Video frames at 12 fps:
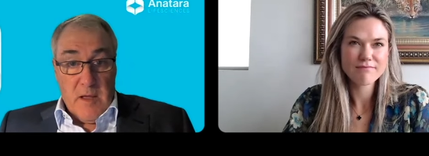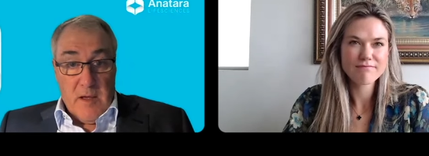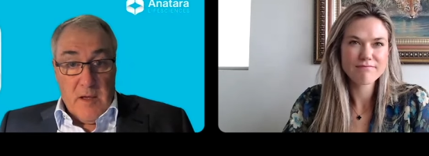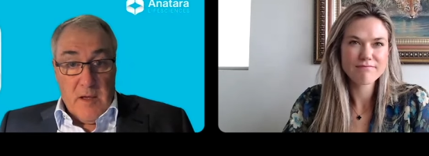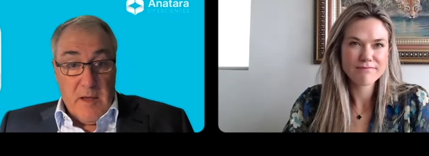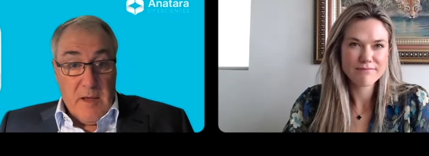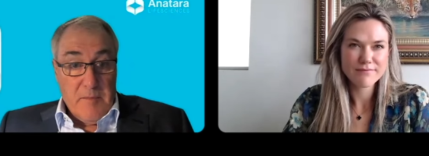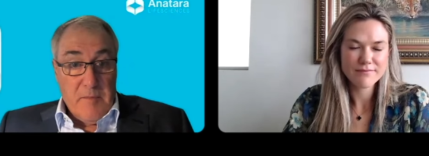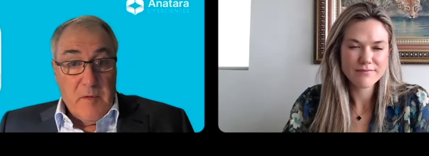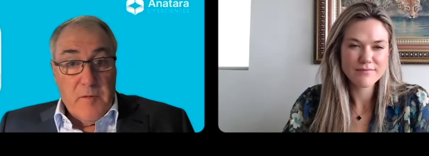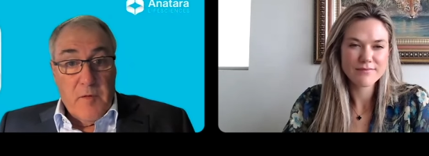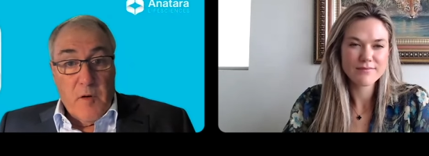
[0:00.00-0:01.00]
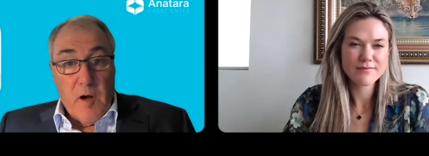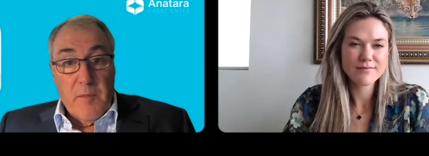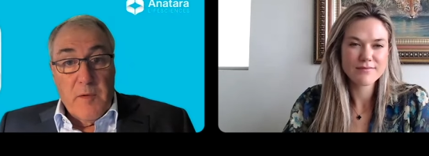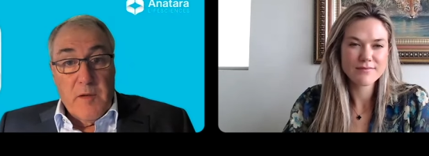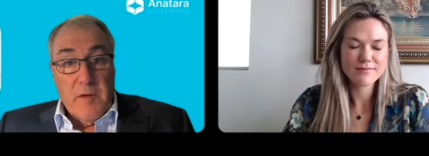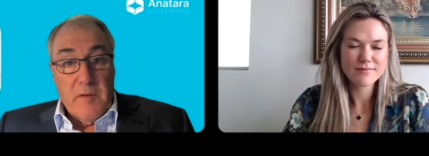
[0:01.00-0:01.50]
Speaker 1: um, for I
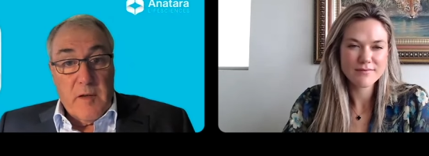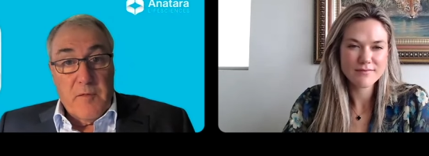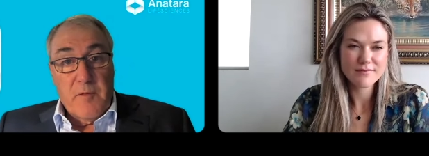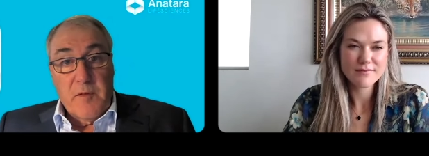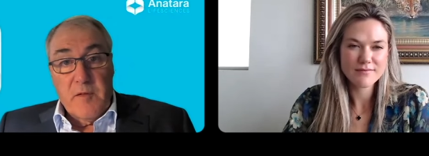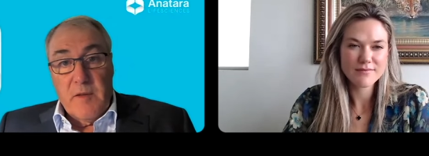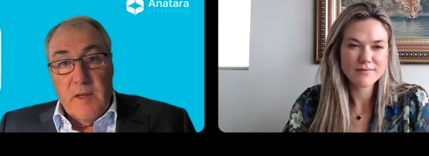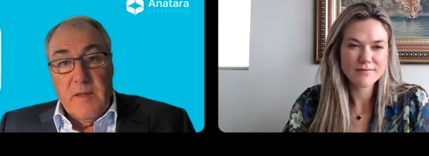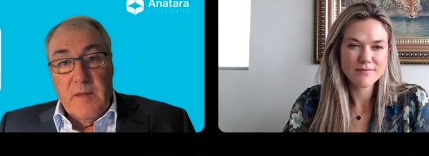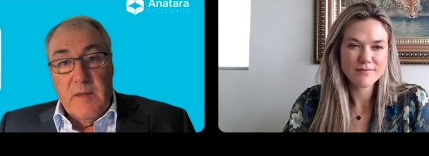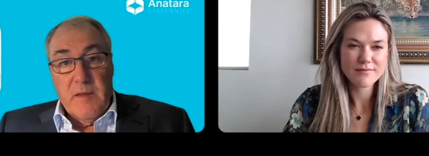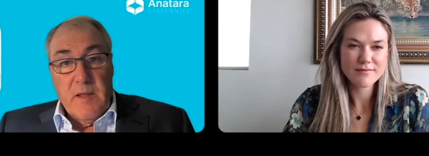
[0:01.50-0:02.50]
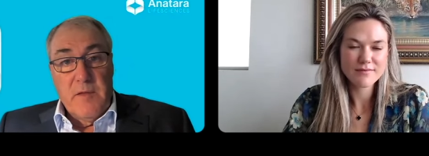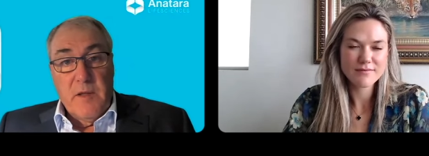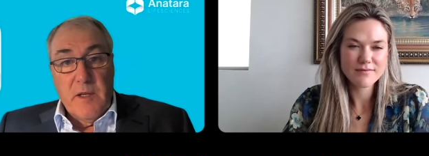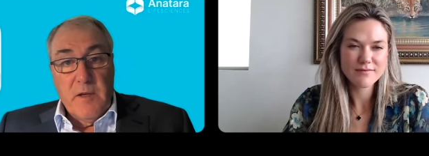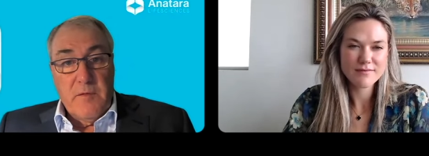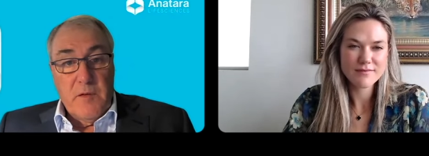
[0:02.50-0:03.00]
B S sufferers in, in the
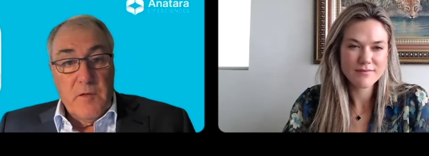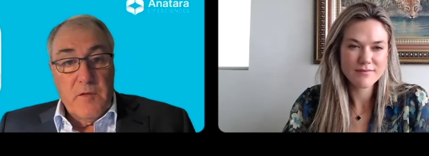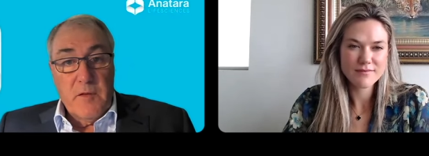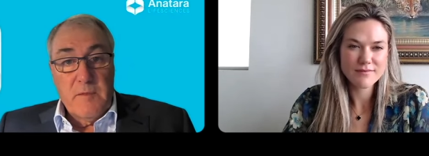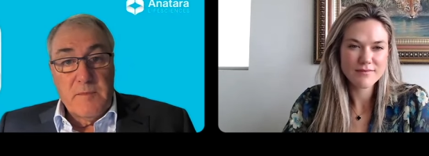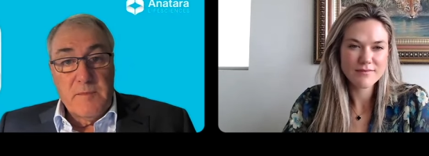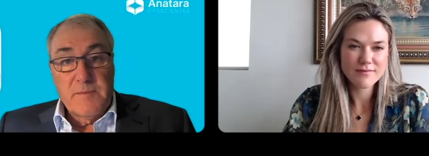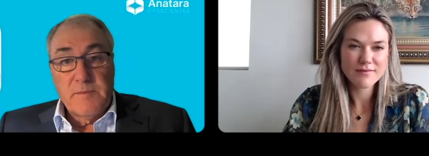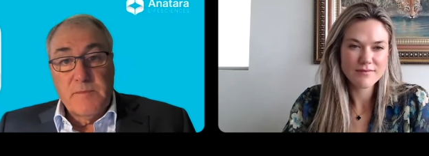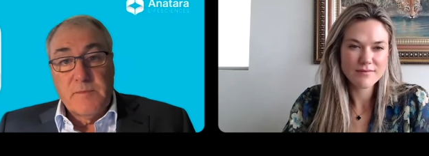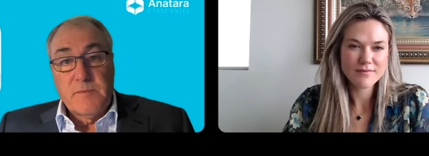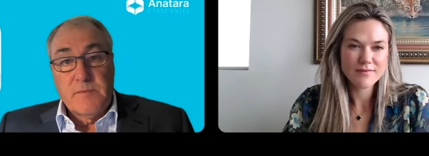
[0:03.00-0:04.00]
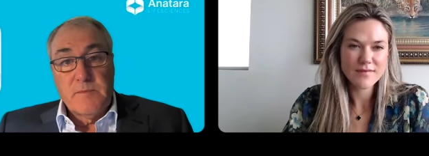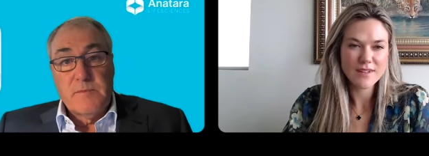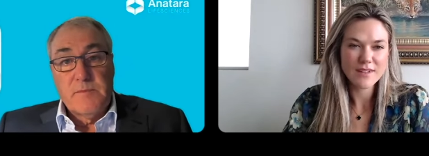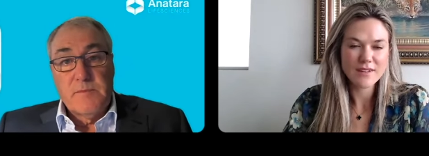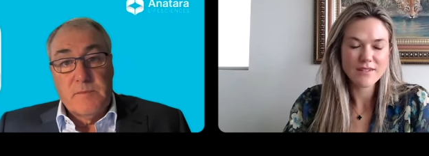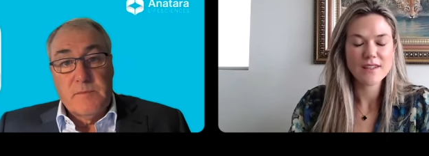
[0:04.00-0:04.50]
near future.
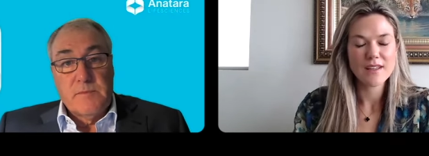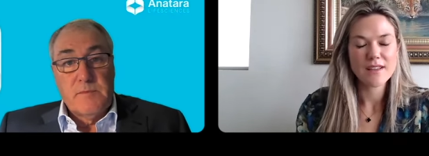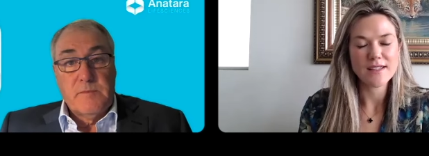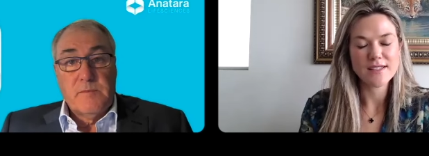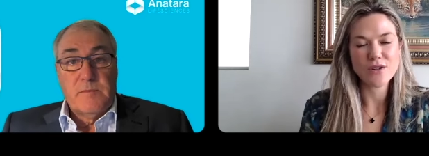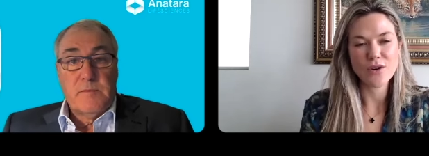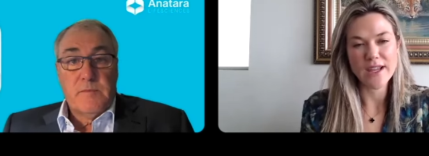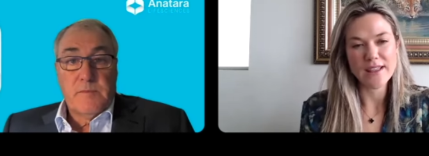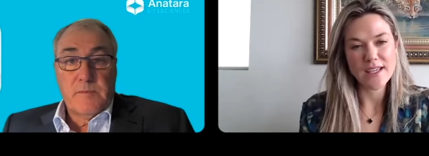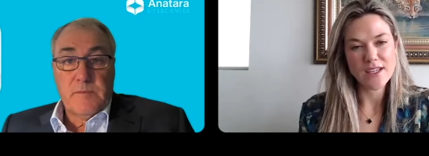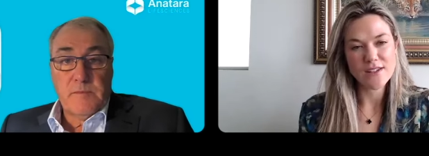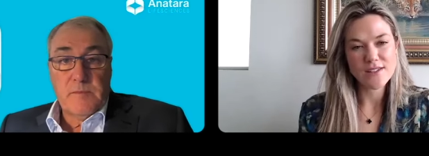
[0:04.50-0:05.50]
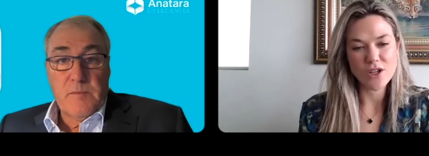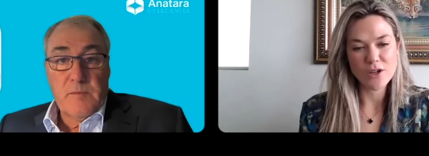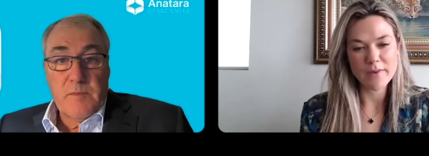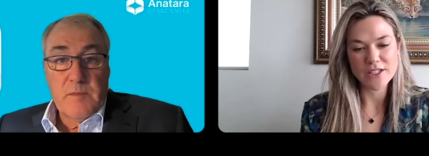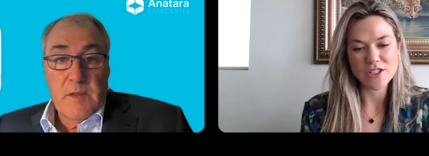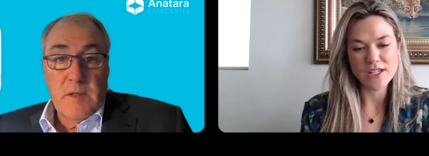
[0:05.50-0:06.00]
Speaker 2: That's great. Thank you so
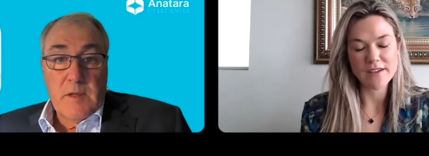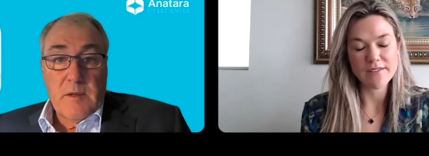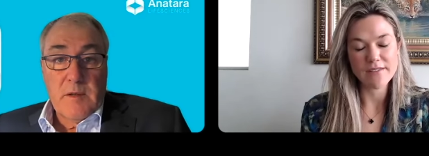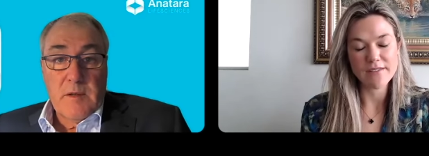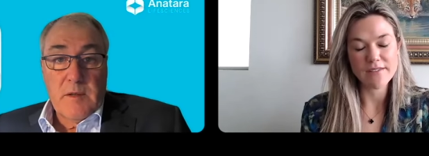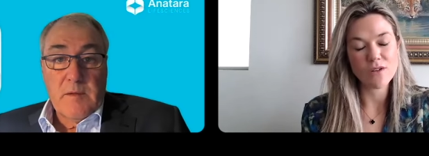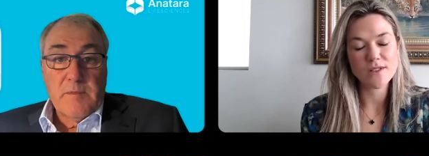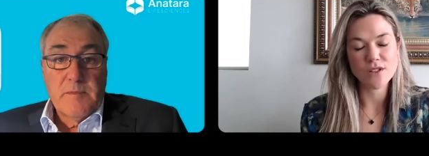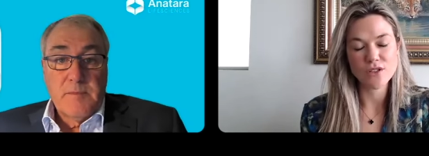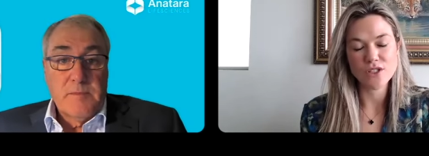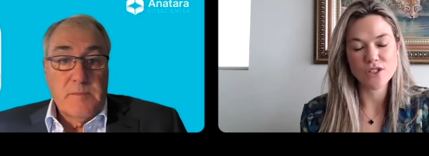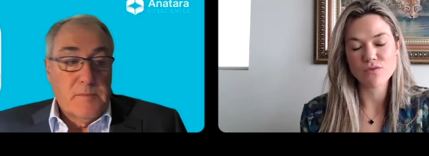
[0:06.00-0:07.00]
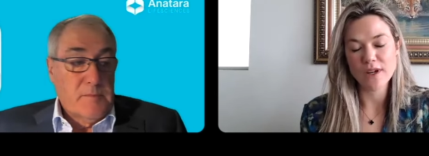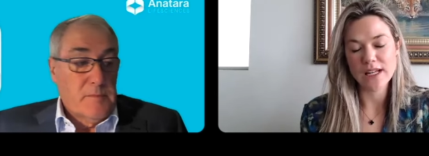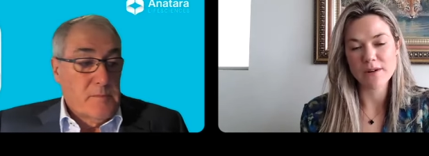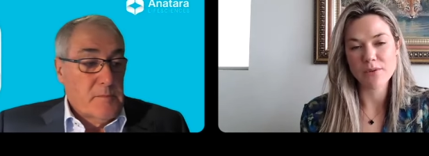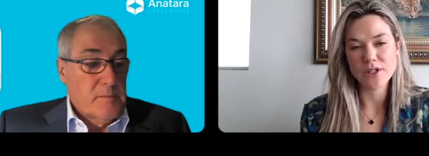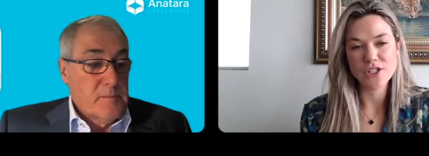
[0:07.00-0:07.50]
much, Dave. And, and also just
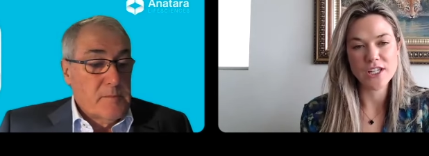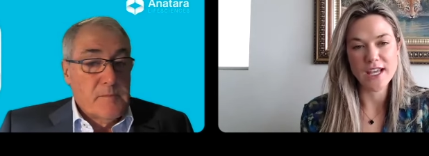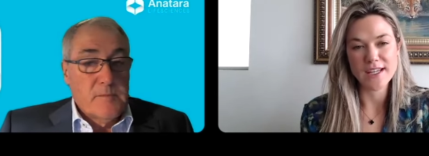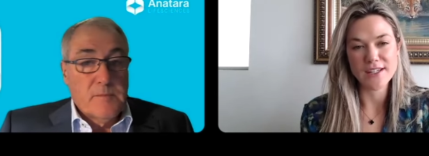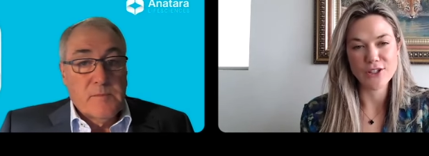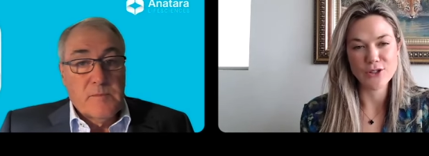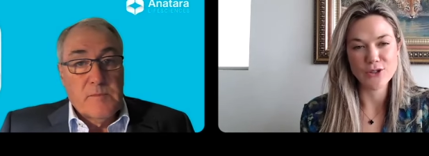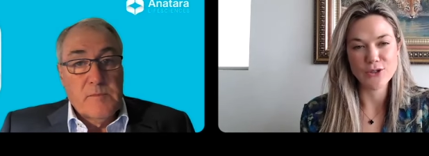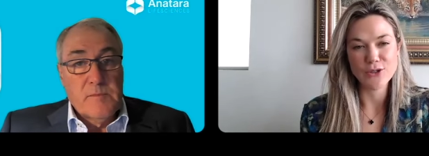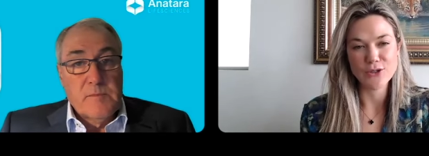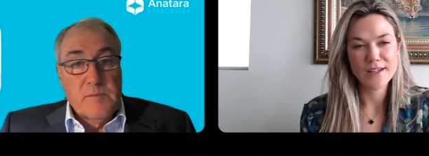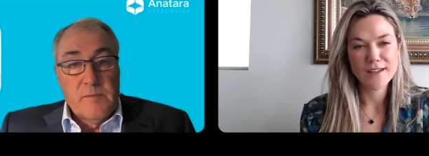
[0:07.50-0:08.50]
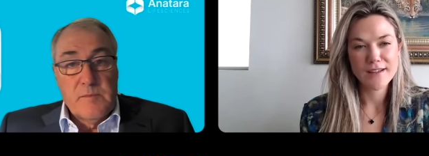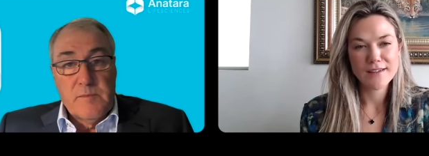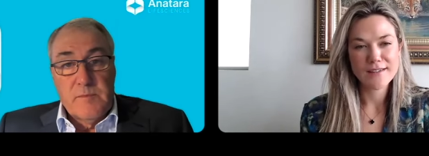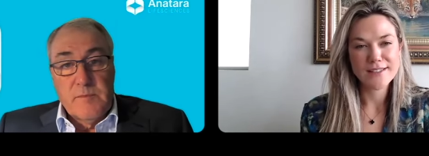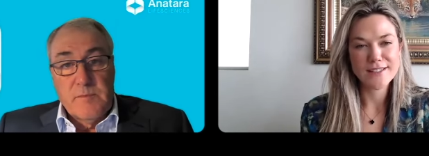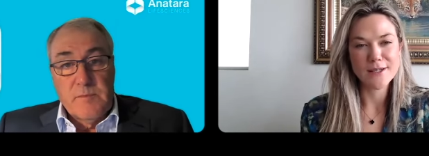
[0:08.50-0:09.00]
really appreciate you
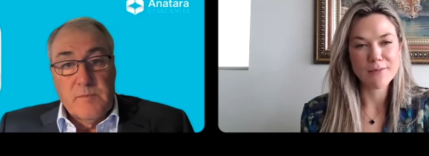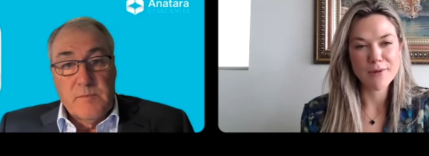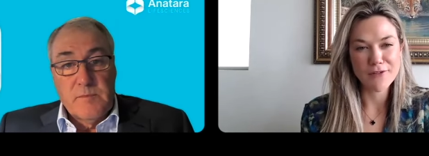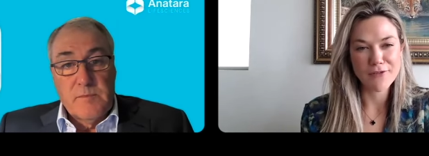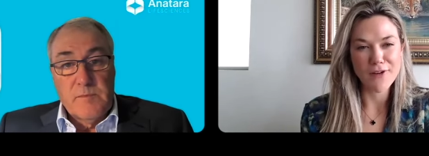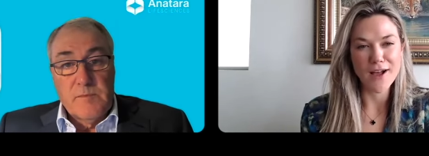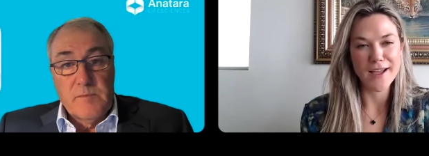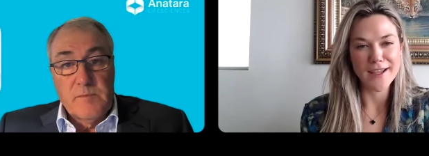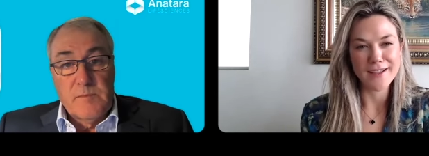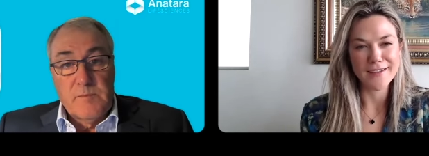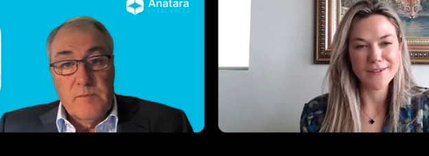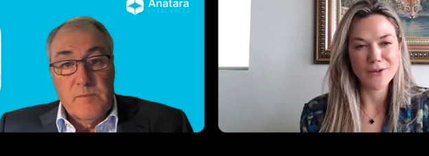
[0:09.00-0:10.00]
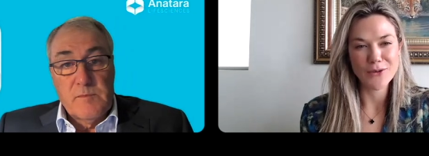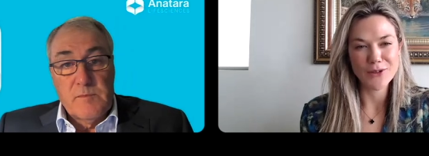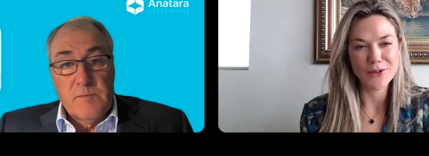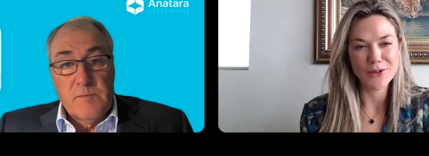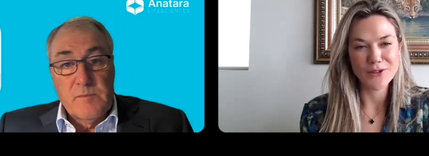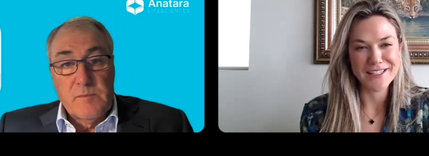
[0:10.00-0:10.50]
simplifying all of